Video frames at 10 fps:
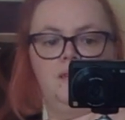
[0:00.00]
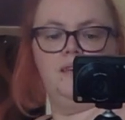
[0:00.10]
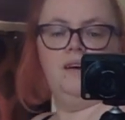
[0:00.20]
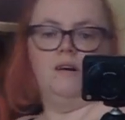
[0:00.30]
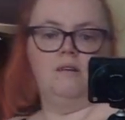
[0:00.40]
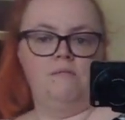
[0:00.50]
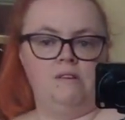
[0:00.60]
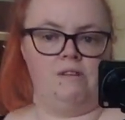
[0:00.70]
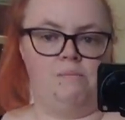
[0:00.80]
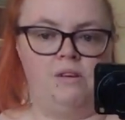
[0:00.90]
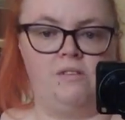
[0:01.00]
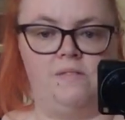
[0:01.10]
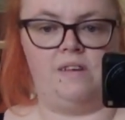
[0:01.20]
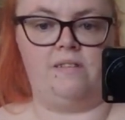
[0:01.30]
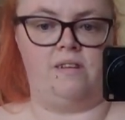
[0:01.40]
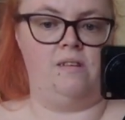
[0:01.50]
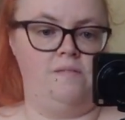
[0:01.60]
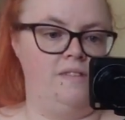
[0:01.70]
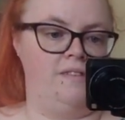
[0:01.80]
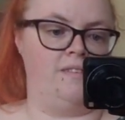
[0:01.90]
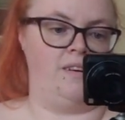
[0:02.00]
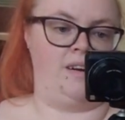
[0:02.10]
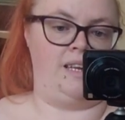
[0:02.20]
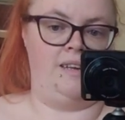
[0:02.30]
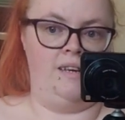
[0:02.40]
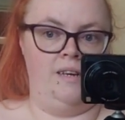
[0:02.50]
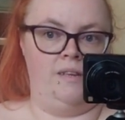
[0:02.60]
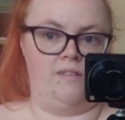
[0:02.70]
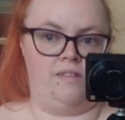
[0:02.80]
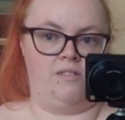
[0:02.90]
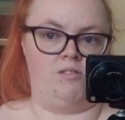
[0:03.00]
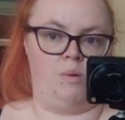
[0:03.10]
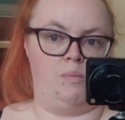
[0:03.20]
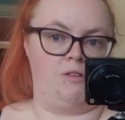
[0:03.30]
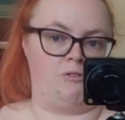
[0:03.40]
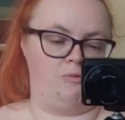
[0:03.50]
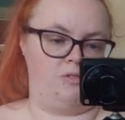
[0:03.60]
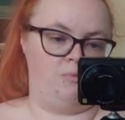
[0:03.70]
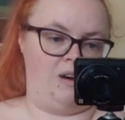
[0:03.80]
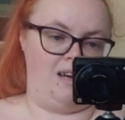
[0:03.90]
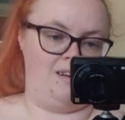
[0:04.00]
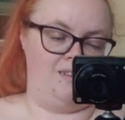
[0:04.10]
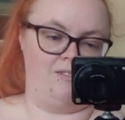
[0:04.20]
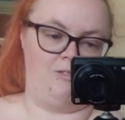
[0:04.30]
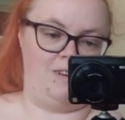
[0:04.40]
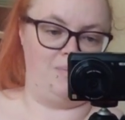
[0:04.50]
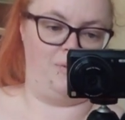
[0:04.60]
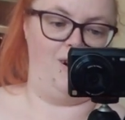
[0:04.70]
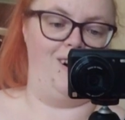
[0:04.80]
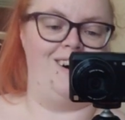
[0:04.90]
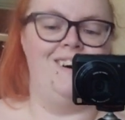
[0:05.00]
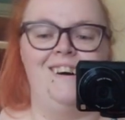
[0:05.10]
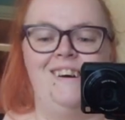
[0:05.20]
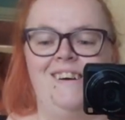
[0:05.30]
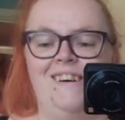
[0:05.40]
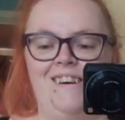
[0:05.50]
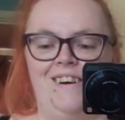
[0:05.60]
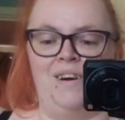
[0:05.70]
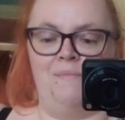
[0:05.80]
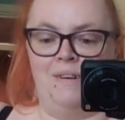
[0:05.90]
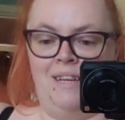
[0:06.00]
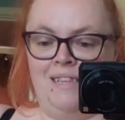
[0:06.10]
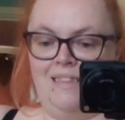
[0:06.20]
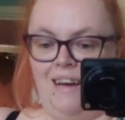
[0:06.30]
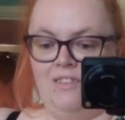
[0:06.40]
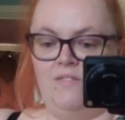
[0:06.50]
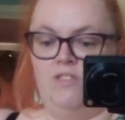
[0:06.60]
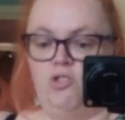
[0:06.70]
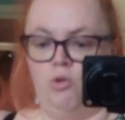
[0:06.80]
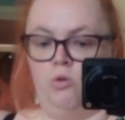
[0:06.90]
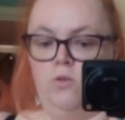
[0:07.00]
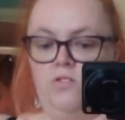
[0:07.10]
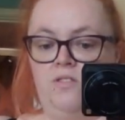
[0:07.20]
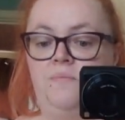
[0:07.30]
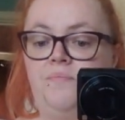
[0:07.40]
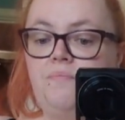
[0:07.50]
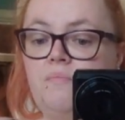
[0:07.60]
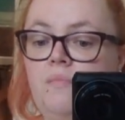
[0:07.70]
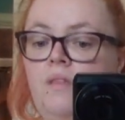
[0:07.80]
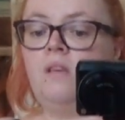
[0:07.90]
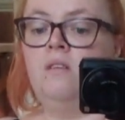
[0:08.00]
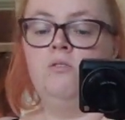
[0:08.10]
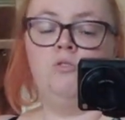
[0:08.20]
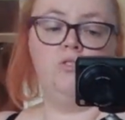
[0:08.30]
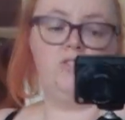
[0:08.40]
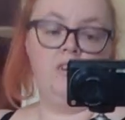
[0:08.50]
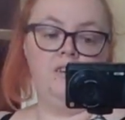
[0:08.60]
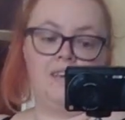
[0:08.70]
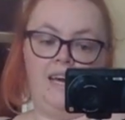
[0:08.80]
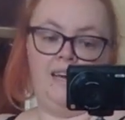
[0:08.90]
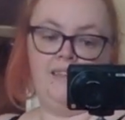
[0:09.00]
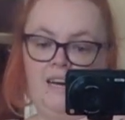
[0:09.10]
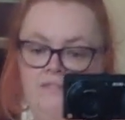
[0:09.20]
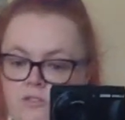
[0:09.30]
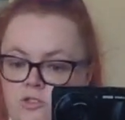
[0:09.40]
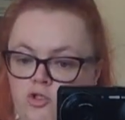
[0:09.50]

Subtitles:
Yeah, I'm really, really pleased with this. I love the design. Just need to remember to wear the correct bra. And as for the shorts are okay. They have got